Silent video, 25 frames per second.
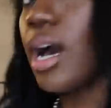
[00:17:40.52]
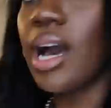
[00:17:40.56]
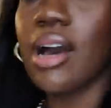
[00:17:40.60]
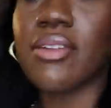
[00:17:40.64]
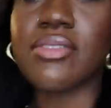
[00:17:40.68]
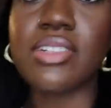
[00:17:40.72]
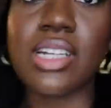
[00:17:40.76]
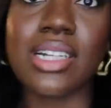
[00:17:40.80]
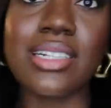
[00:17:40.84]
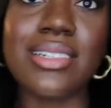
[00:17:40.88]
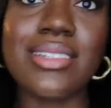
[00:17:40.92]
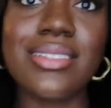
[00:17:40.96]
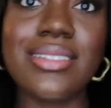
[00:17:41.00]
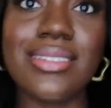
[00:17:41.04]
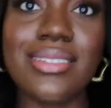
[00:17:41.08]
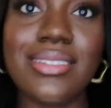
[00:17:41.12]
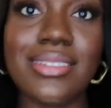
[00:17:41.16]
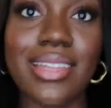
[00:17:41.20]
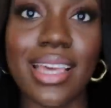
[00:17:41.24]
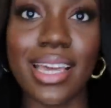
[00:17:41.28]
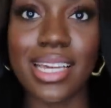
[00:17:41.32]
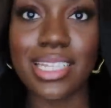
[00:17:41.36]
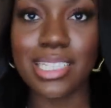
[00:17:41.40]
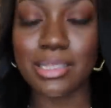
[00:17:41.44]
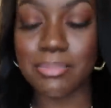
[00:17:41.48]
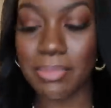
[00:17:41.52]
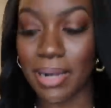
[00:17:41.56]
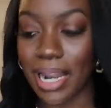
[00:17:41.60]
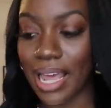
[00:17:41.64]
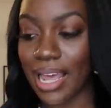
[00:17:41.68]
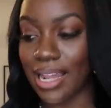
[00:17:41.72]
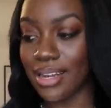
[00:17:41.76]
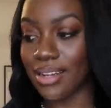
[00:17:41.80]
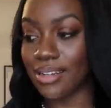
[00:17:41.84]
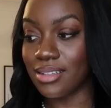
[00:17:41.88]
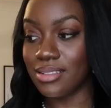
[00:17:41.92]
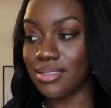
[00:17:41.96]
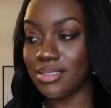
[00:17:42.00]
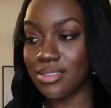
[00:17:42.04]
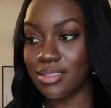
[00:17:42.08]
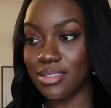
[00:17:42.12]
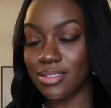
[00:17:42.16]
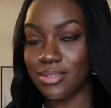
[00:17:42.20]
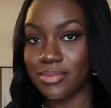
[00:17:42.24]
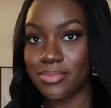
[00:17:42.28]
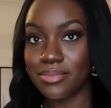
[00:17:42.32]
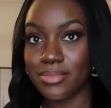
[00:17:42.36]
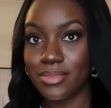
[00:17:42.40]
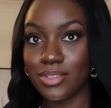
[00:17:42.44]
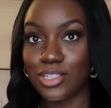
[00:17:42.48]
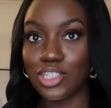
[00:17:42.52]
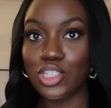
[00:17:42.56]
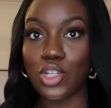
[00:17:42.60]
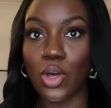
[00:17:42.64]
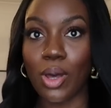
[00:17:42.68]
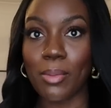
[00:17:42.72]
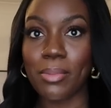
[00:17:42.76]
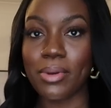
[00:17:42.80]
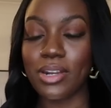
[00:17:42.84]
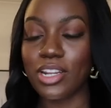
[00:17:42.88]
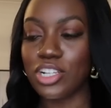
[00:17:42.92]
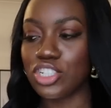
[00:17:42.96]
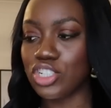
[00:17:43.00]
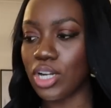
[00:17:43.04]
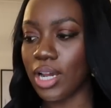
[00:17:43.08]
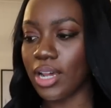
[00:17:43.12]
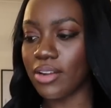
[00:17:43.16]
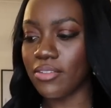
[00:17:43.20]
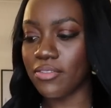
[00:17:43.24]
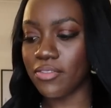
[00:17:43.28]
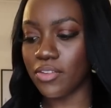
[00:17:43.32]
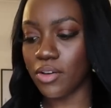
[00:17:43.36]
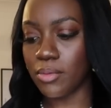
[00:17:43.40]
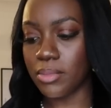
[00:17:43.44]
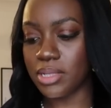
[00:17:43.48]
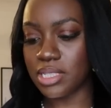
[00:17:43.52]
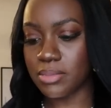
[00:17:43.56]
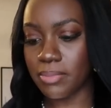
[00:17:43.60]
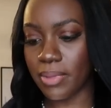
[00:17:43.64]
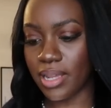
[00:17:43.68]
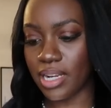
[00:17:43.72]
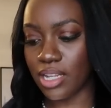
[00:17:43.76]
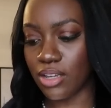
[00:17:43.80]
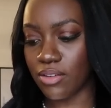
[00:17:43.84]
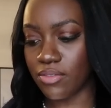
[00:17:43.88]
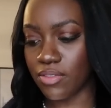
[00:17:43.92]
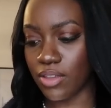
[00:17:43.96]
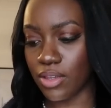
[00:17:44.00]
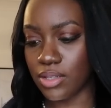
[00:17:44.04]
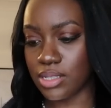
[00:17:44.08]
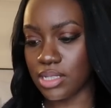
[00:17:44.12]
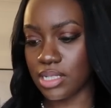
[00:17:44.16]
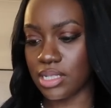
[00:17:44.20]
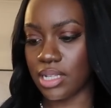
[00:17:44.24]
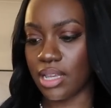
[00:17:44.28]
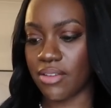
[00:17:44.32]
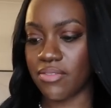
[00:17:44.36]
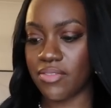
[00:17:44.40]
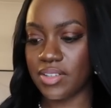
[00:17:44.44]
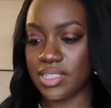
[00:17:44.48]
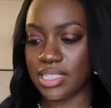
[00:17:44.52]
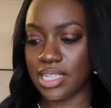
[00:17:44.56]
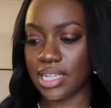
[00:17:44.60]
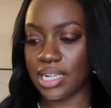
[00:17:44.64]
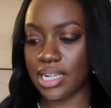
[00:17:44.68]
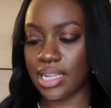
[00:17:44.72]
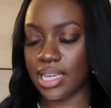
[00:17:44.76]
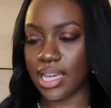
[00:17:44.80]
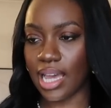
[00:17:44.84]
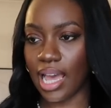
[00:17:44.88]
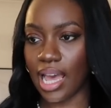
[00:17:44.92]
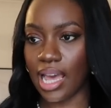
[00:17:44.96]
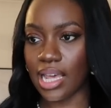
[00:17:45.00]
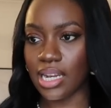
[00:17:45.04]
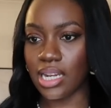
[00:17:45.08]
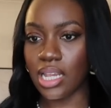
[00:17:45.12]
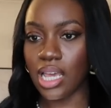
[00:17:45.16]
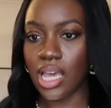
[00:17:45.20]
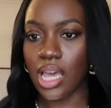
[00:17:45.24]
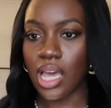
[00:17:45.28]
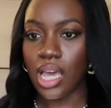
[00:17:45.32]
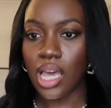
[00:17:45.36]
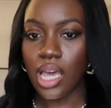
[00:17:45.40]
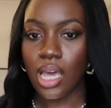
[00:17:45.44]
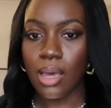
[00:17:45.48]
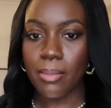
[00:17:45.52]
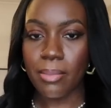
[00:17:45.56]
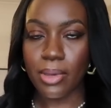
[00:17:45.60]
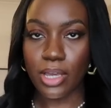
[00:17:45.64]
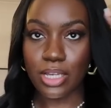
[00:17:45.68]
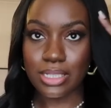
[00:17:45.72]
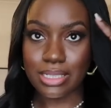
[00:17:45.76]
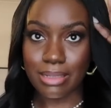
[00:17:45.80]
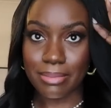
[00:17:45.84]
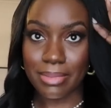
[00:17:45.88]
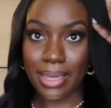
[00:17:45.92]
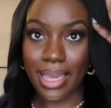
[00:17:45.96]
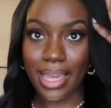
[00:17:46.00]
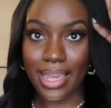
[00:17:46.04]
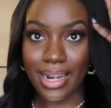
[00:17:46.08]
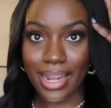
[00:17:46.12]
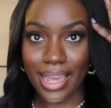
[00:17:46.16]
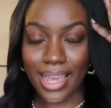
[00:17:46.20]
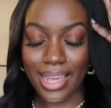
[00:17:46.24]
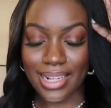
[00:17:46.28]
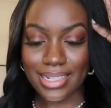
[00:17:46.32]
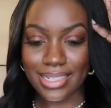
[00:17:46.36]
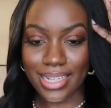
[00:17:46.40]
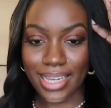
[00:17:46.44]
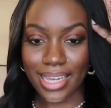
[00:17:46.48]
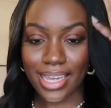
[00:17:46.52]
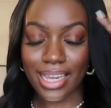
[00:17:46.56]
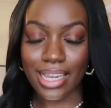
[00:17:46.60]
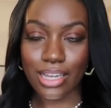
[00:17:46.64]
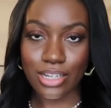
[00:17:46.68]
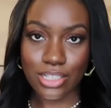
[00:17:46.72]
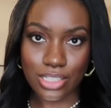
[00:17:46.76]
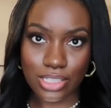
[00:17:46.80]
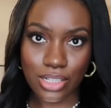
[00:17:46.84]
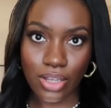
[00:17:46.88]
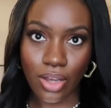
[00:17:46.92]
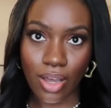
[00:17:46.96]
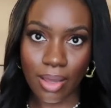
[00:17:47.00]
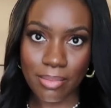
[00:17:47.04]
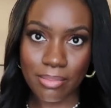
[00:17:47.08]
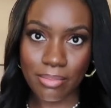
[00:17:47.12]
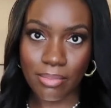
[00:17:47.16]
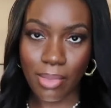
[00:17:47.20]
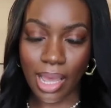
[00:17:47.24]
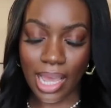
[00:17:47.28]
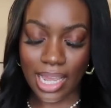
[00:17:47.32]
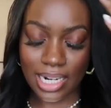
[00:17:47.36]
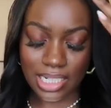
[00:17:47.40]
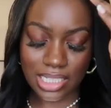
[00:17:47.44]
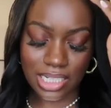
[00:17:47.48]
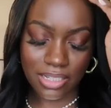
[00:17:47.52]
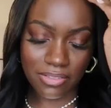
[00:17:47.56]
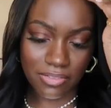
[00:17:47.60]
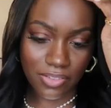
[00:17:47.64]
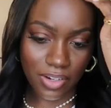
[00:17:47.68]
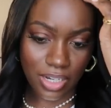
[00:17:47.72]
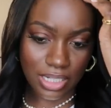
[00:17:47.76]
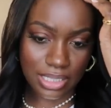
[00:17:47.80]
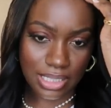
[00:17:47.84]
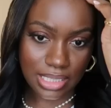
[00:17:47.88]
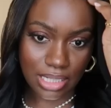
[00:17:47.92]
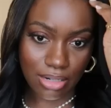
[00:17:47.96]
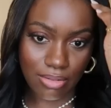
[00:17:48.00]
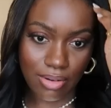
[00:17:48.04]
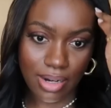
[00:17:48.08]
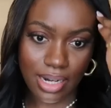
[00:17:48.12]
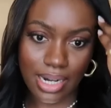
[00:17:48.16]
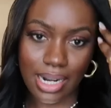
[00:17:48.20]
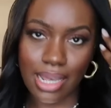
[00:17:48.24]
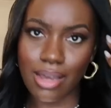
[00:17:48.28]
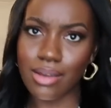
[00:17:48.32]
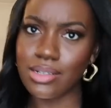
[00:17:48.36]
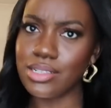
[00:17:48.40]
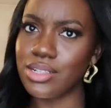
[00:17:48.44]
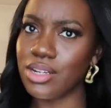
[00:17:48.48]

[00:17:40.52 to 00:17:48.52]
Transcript: I've done six plans, so I'm going to try and film as many of those as I physically can because I'm getting a headache because I'm actually fasting right now.